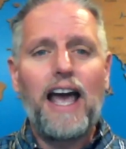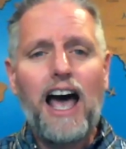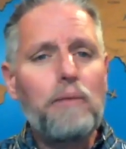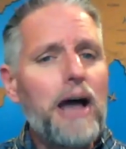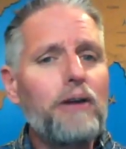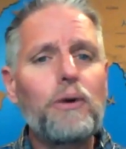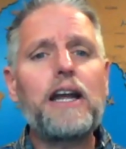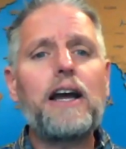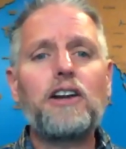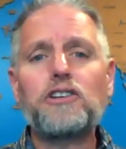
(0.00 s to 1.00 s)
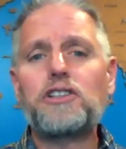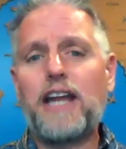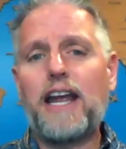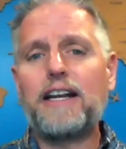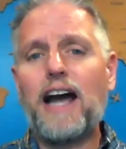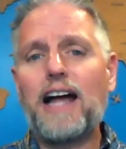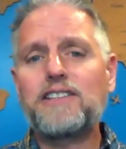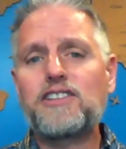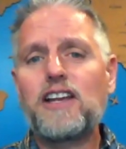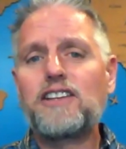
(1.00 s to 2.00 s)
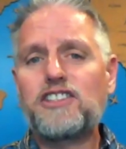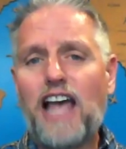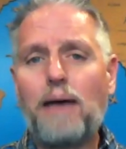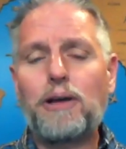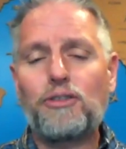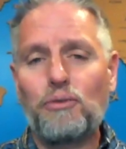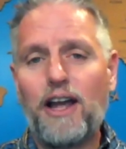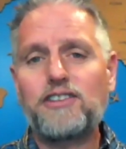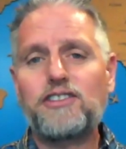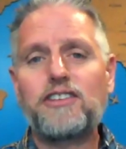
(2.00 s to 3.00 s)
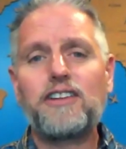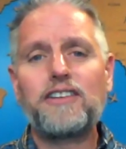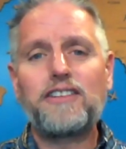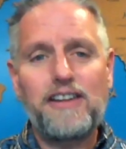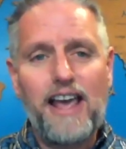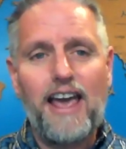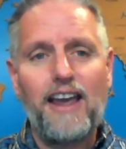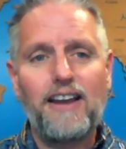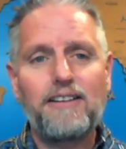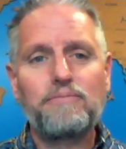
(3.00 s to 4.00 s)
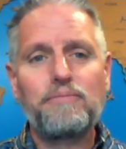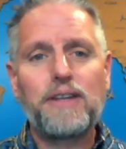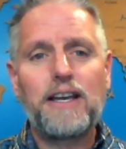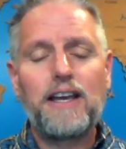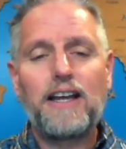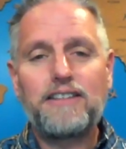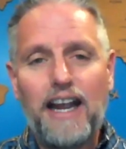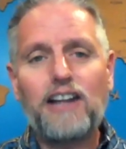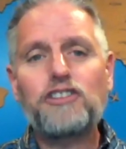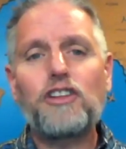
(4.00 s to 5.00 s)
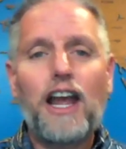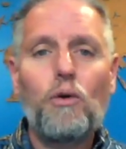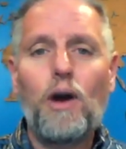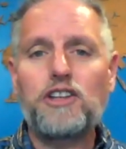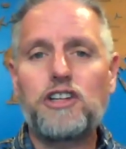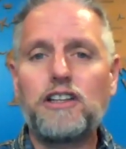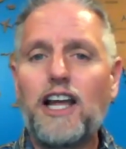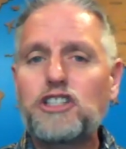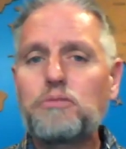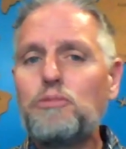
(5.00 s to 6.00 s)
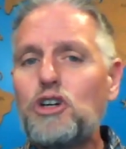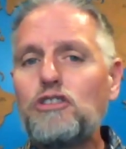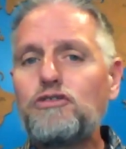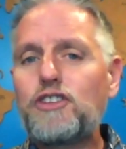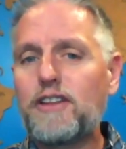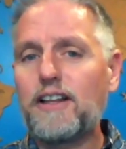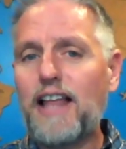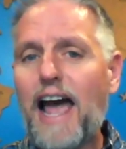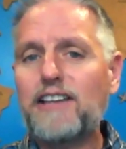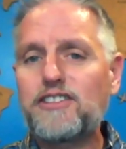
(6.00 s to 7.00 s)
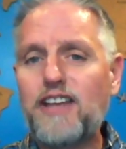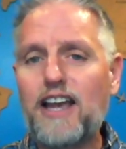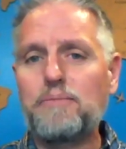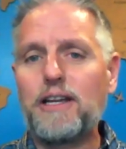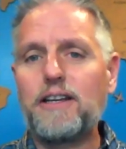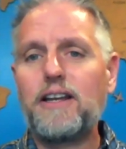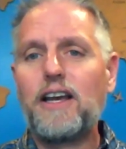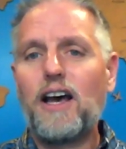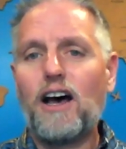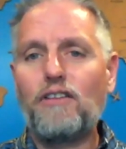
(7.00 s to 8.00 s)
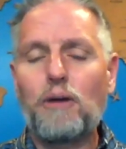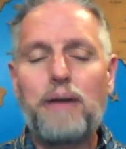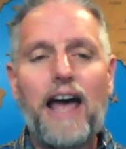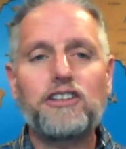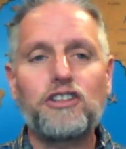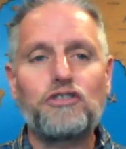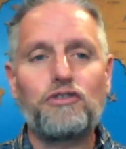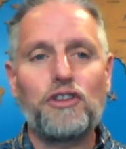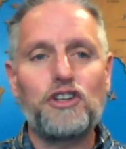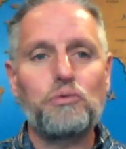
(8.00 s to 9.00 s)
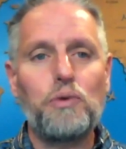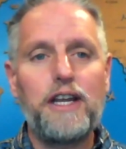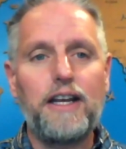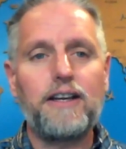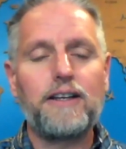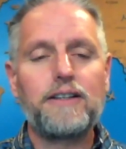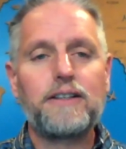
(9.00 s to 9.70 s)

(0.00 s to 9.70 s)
How might we understand God's Sabbath rest today? To answer that question, let's move to the last segment of our passage for this week